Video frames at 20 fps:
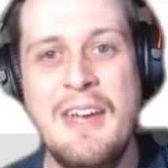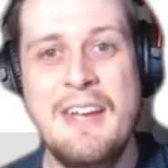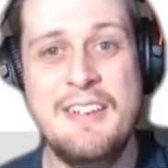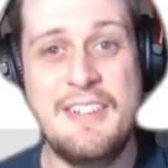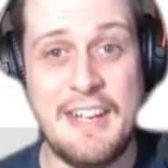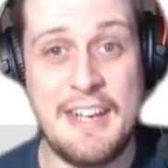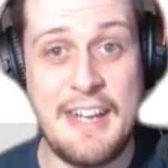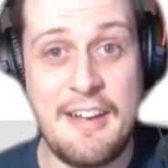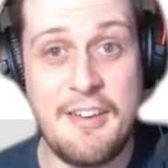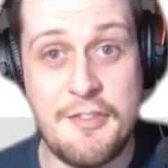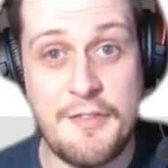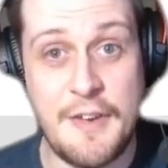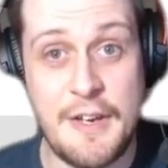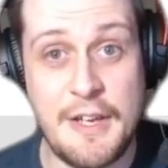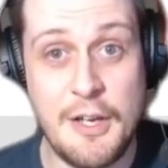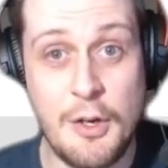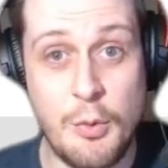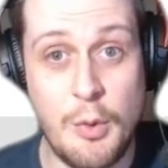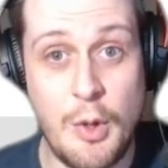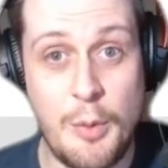Today's
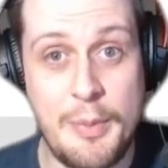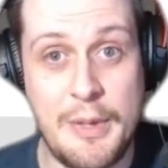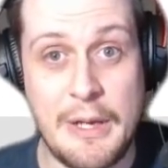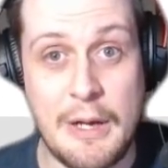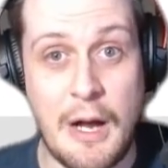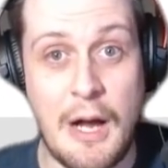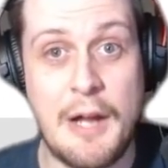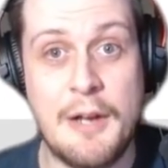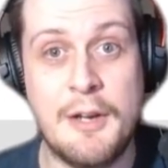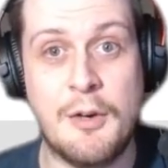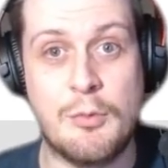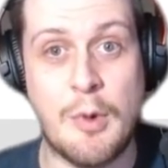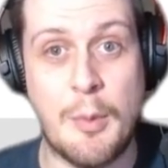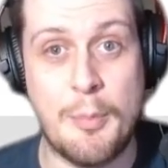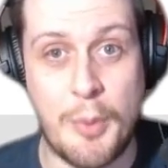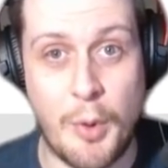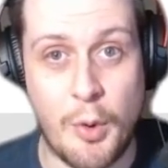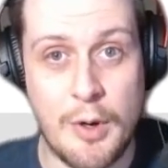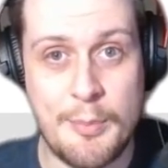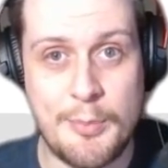video will be on
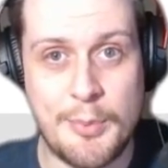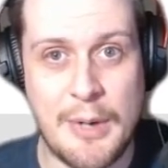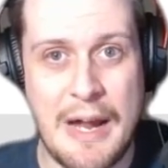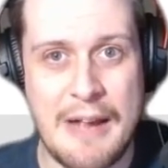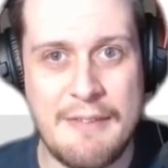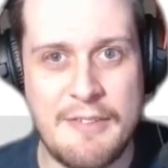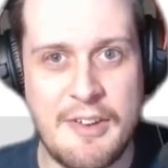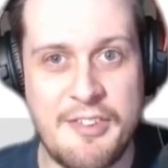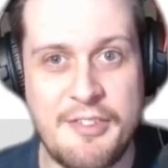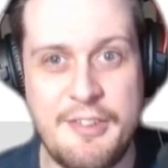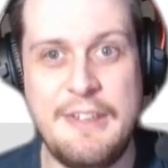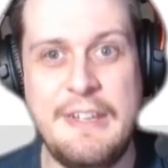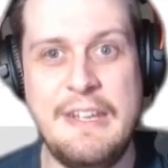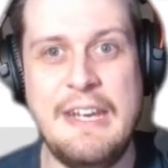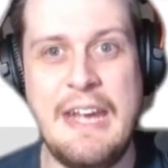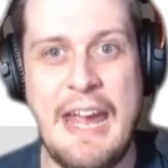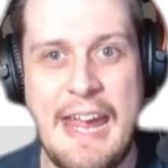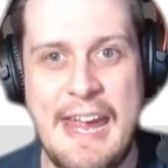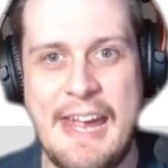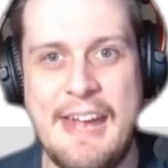report
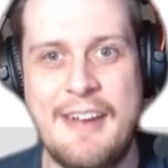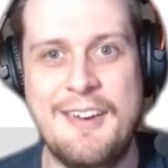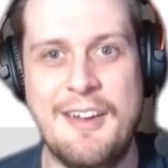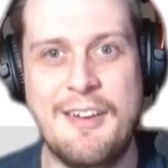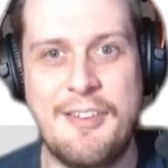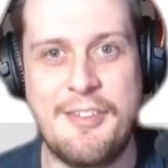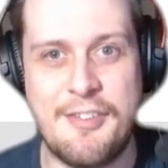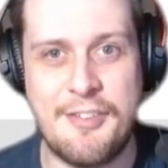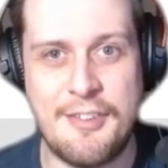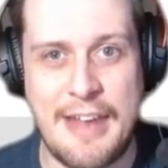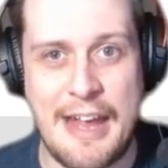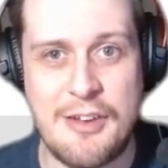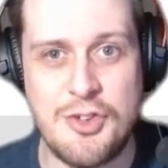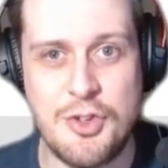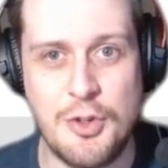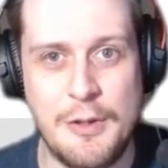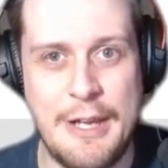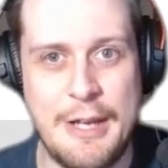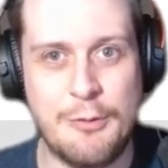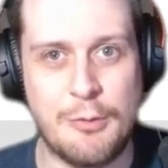privacy and
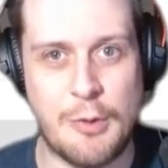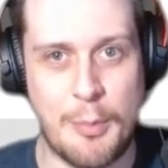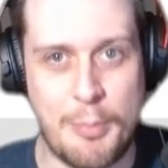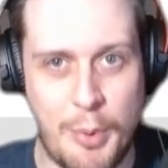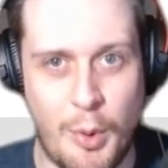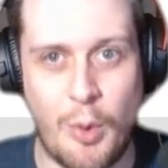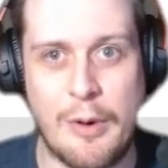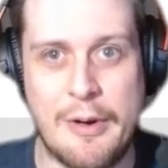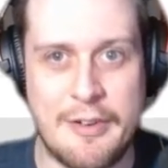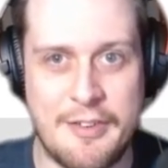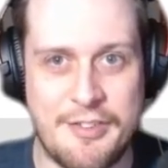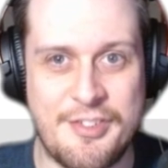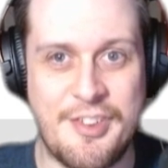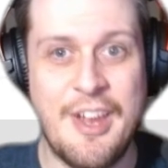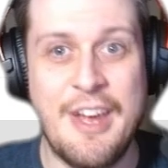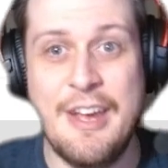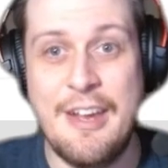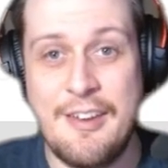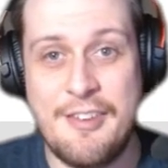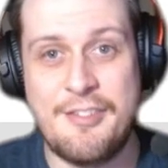scheduling
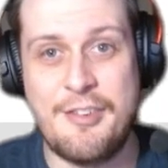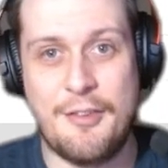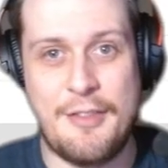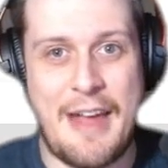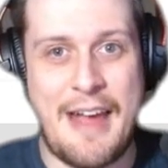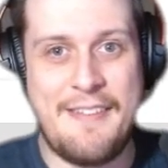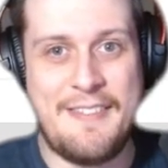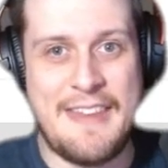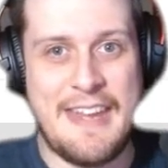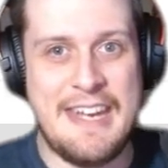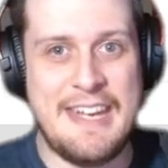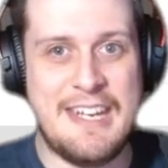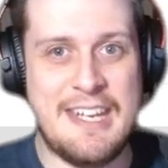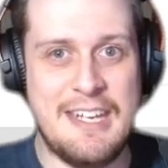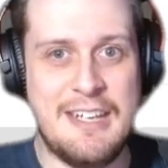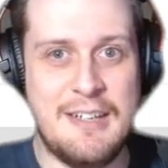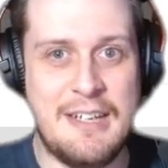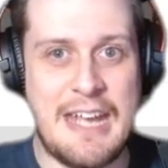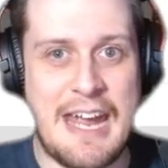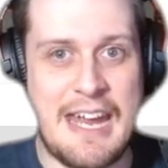reports so that they
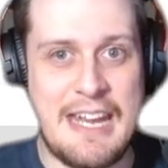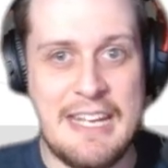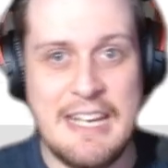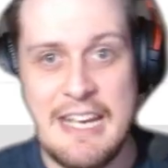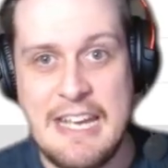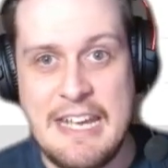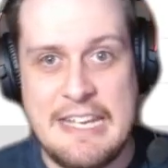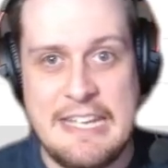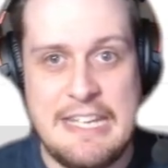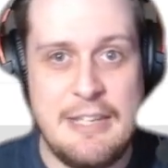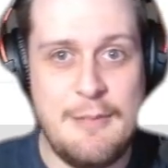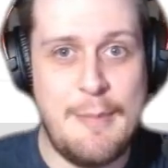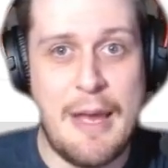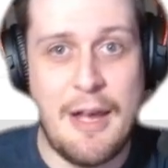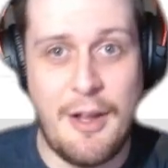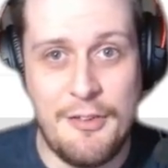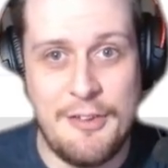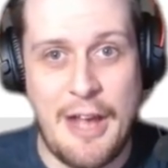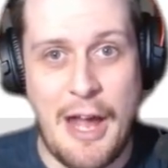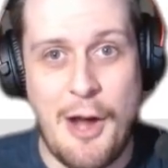can get
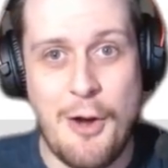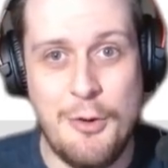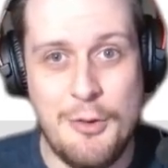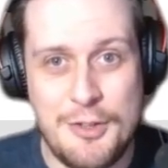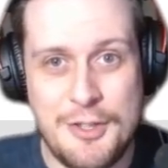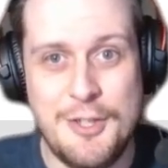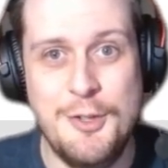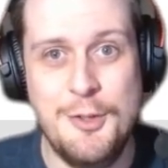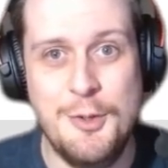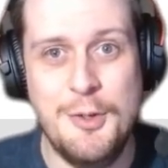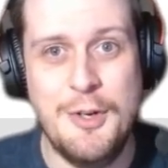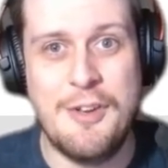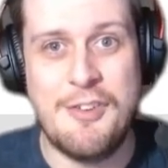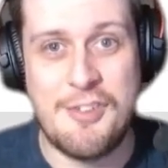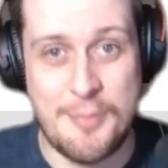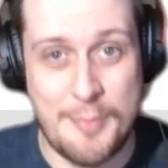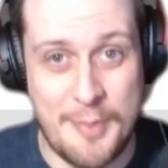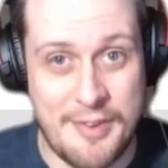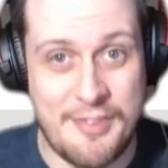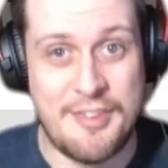emailed out to
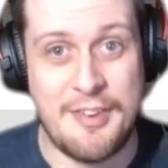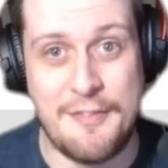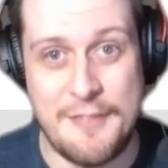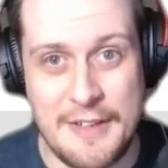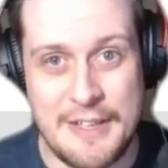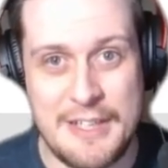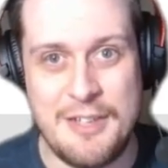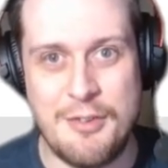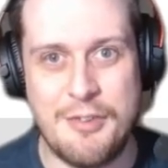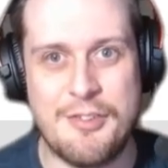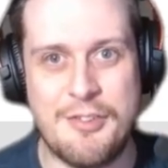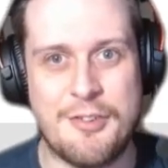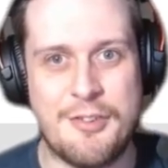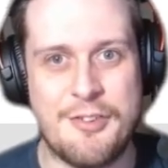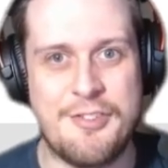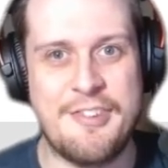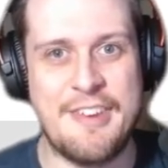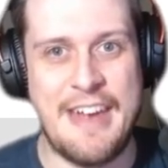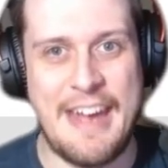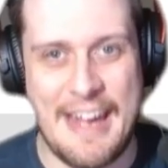specific
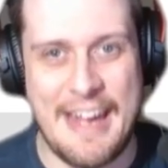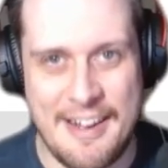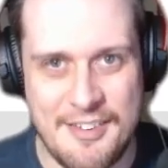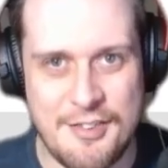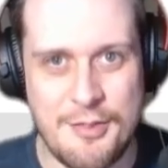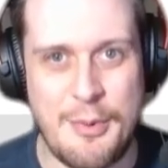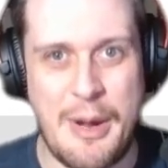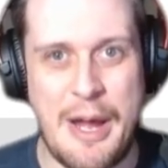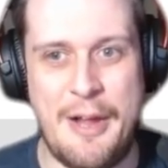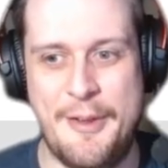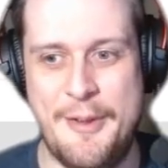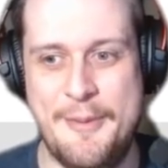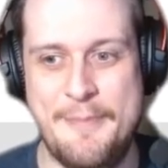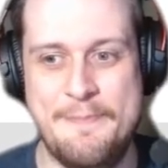users as well.